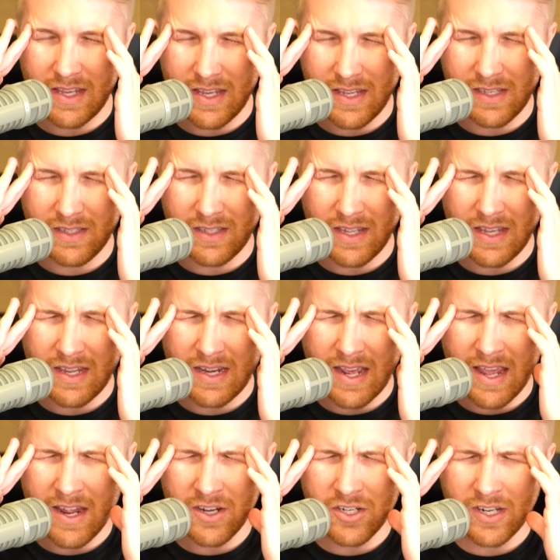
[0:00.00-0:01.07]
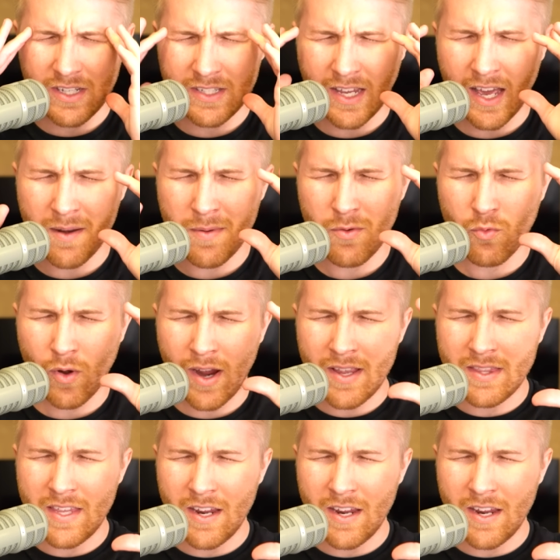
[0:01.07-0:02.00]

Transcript: is in Asia. It's got to be right